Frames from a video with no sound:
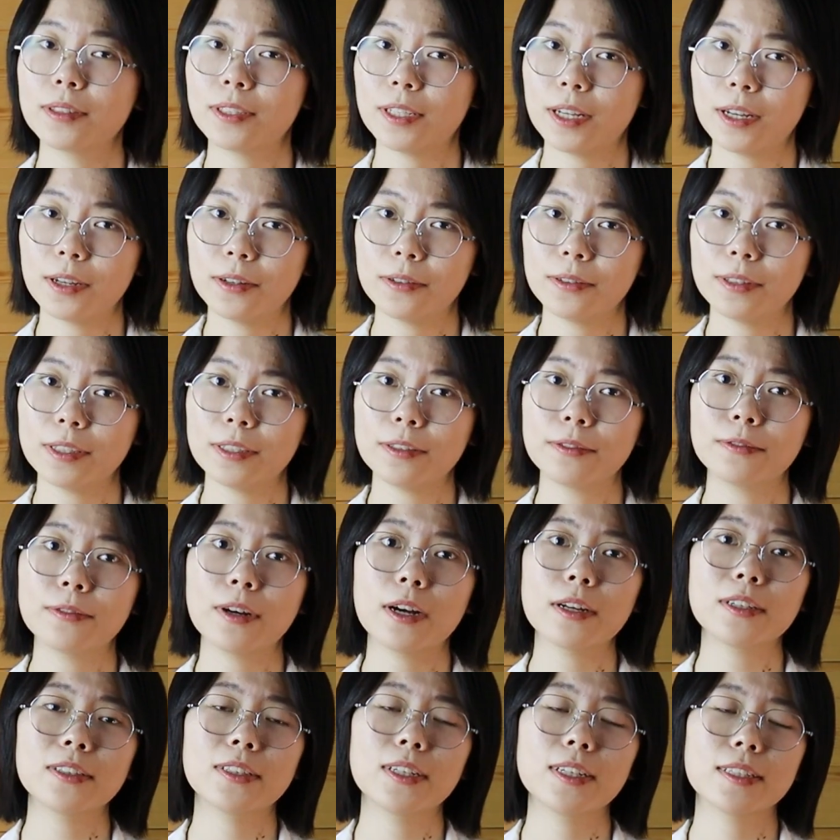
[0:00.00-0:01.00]
So the
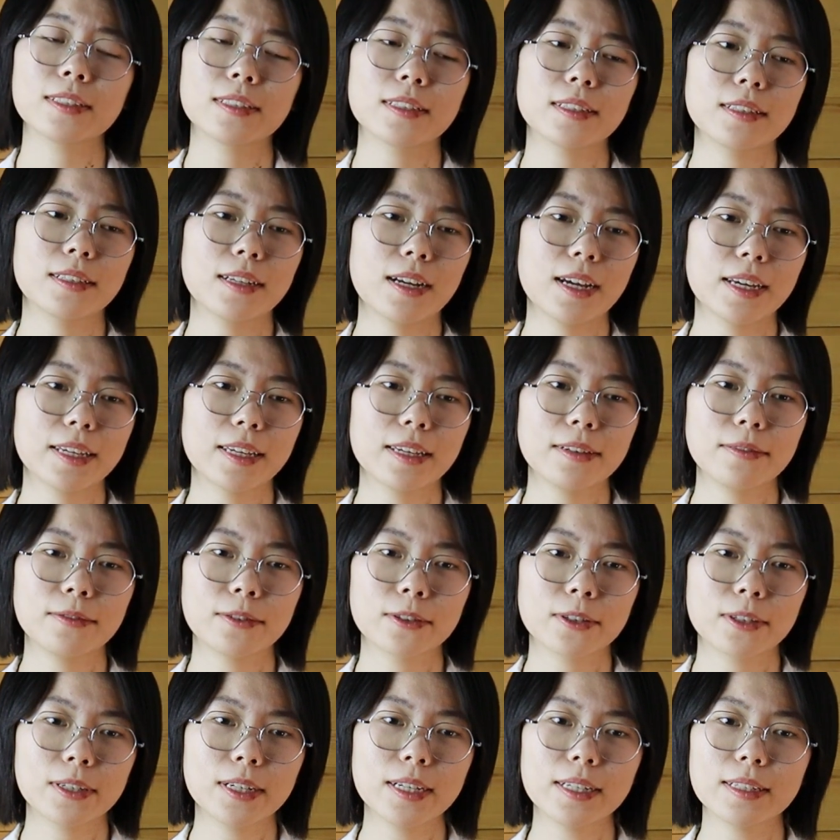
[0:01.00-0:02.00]
final answer that I give
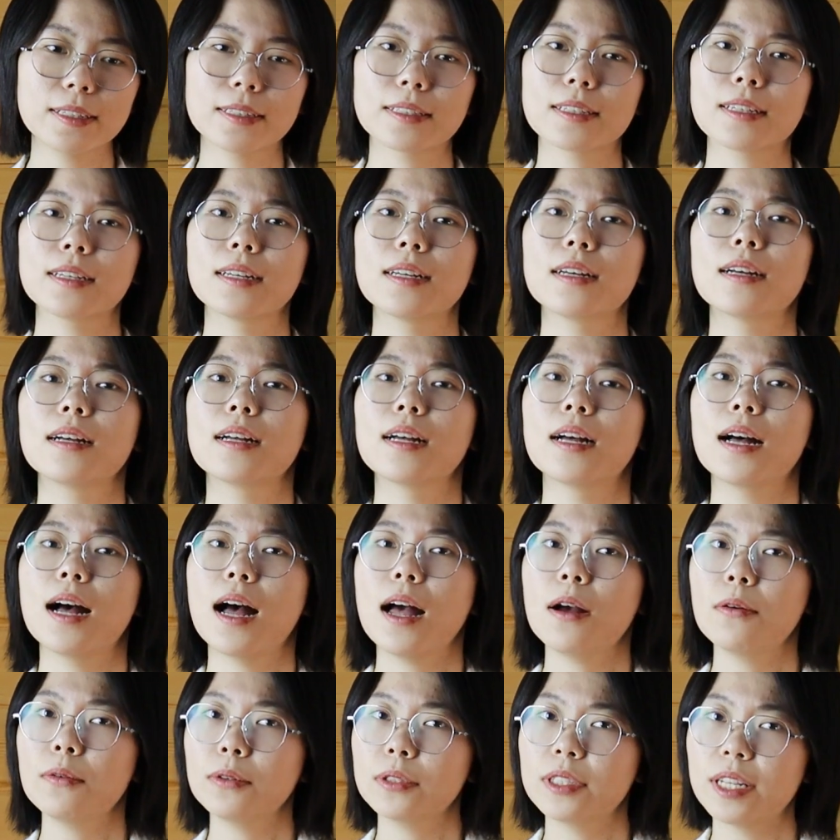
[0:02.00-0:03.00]
her is,
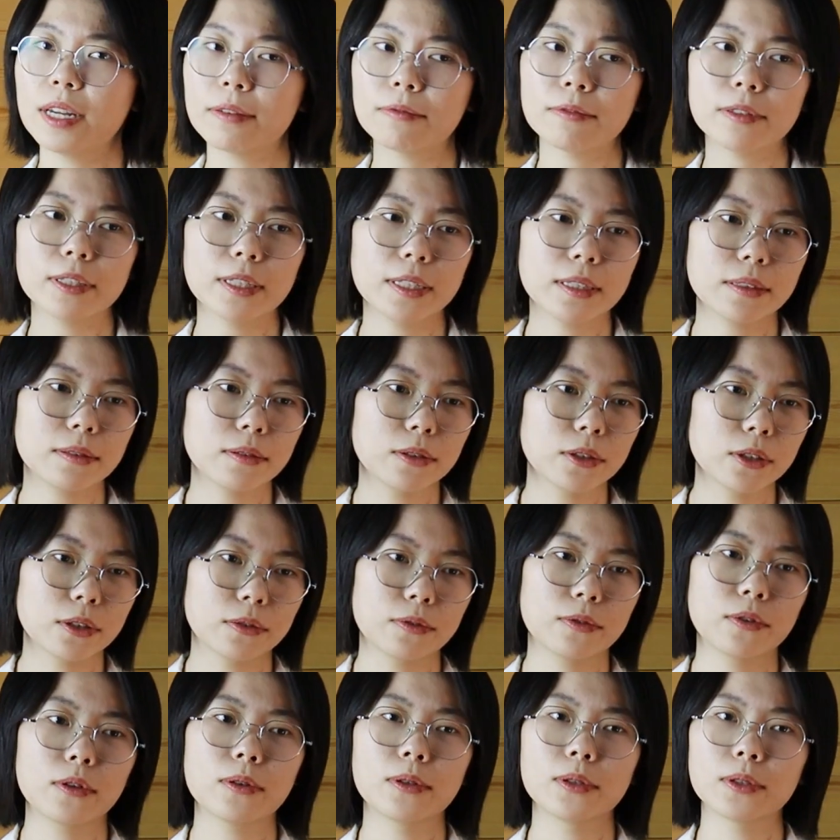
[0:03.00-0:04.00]
I would definitely look
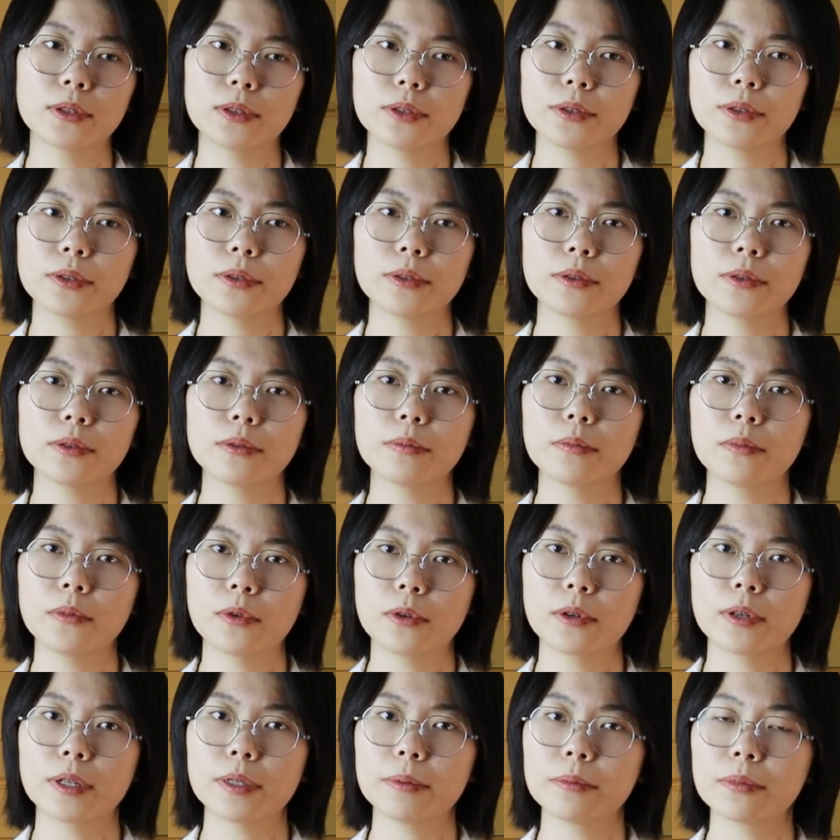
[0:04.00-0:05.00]
forward to
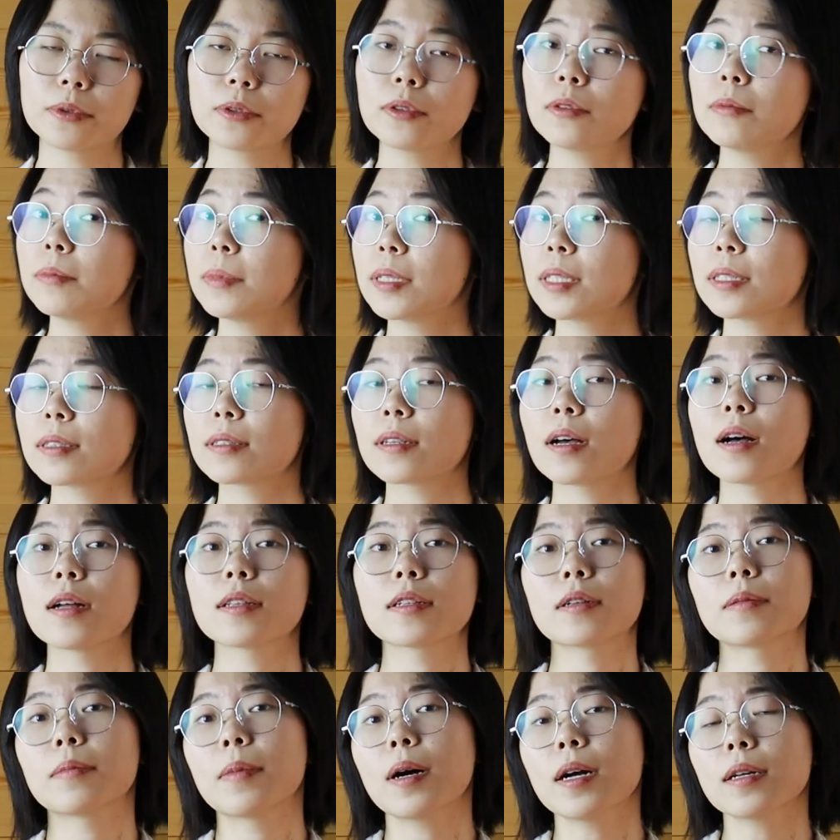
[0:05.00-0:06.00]
more improvements on
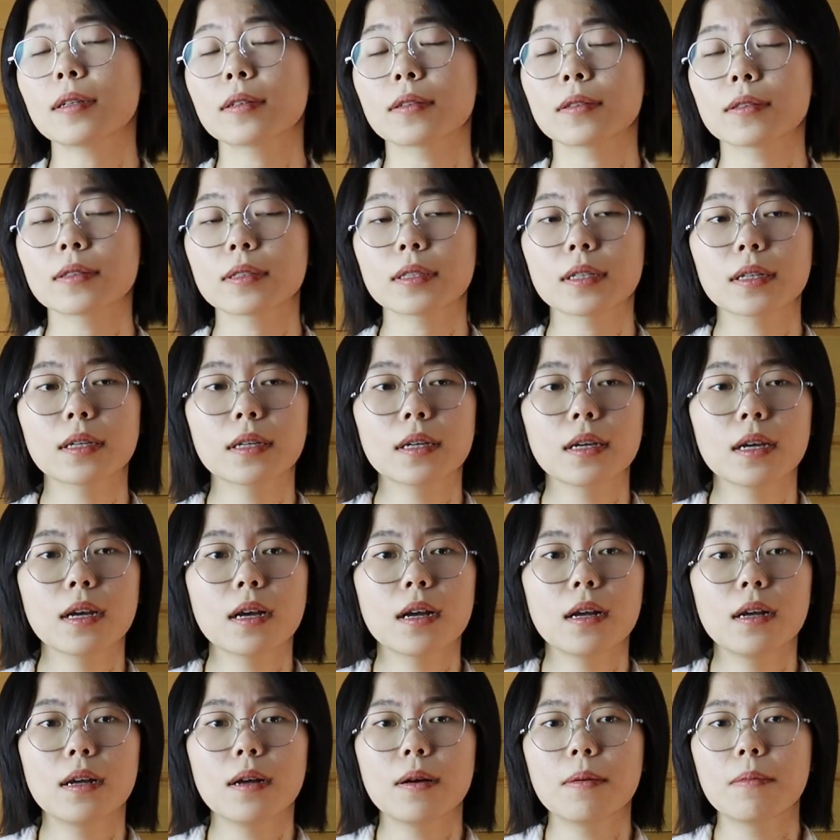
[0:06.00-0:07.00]
their models.
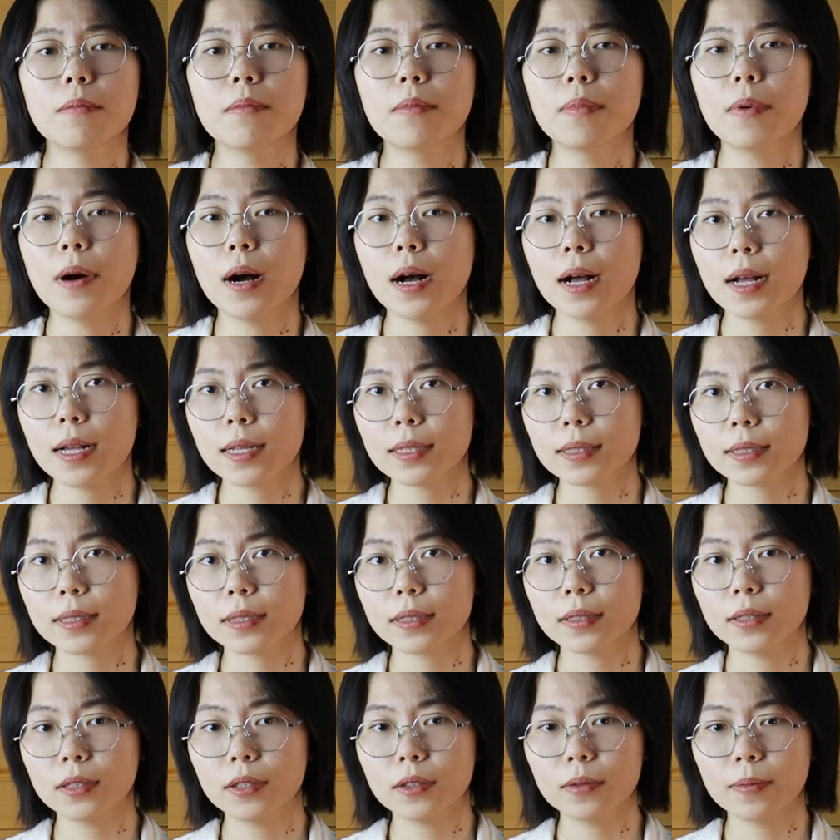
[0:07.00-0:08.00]

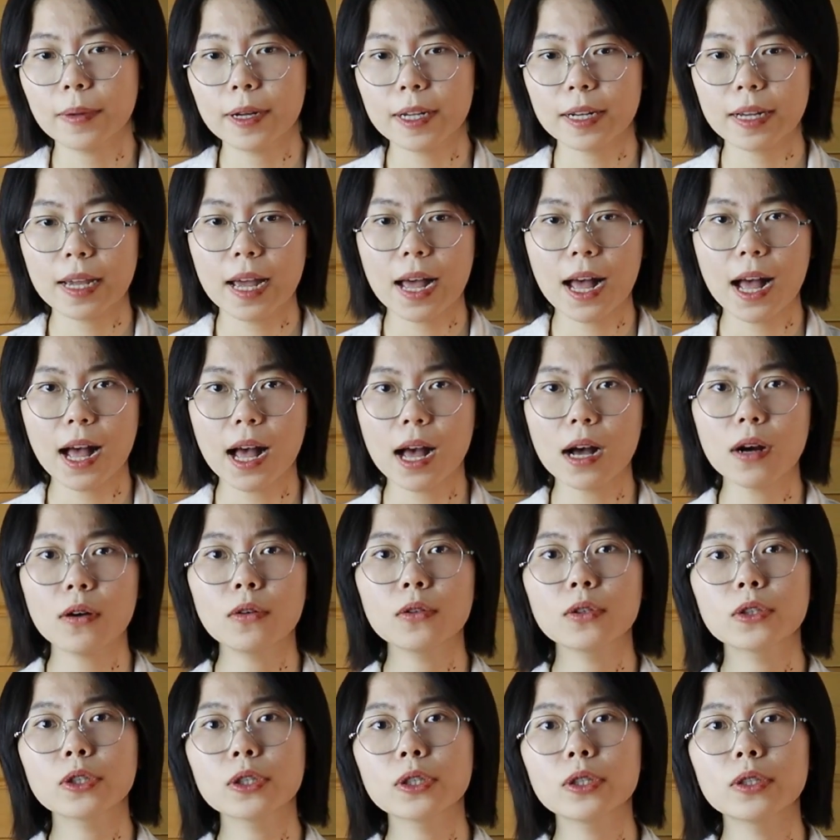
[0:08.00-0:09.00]
But no matter
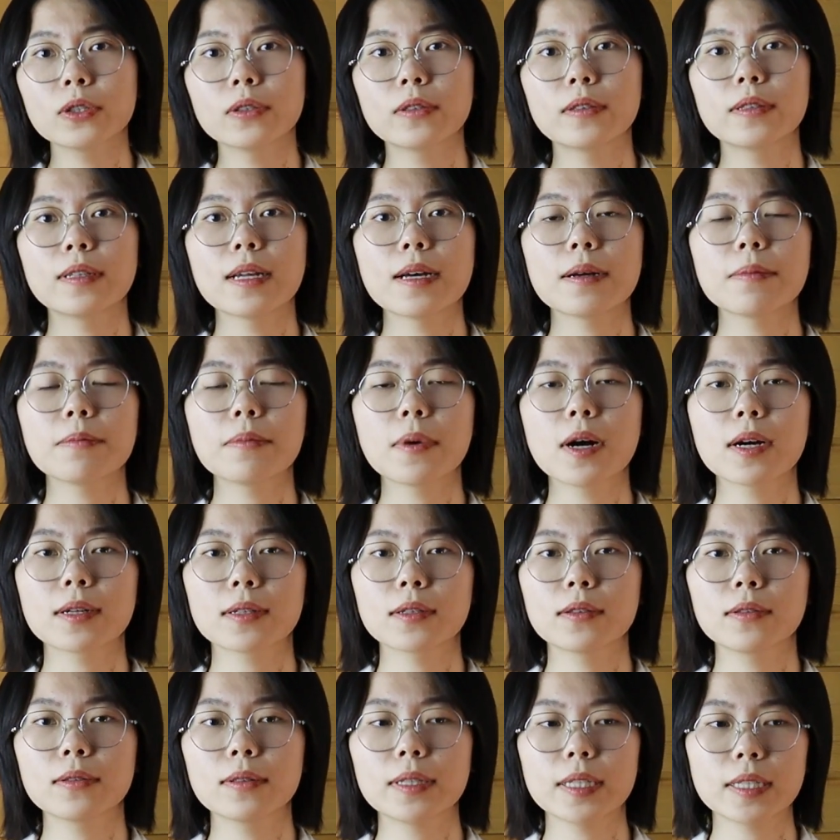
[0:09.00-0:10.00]
how good their
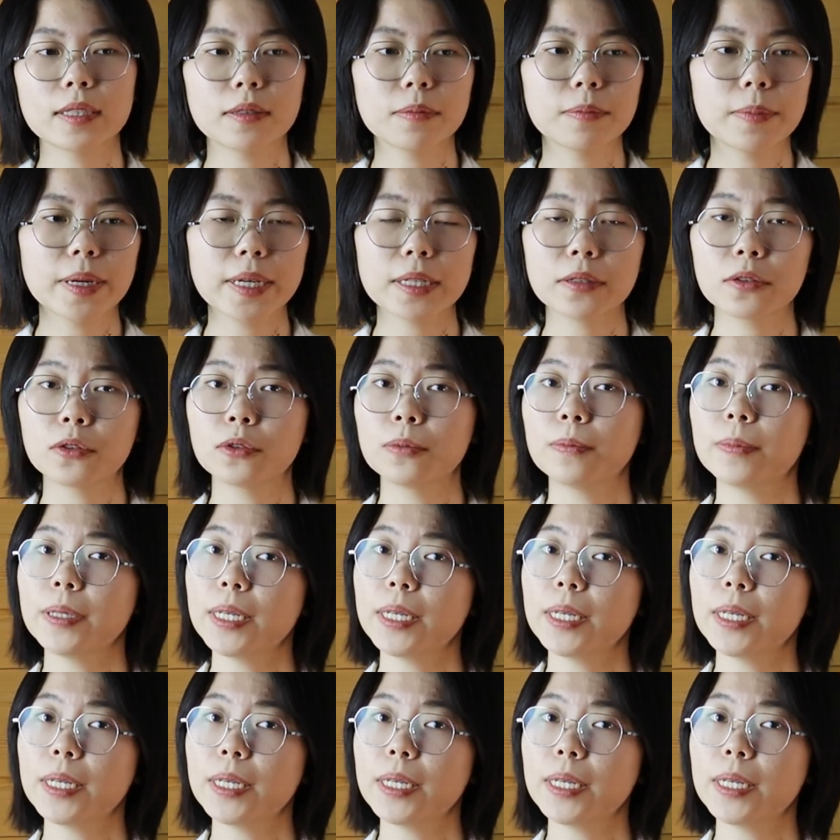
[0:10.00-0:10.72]
model is made to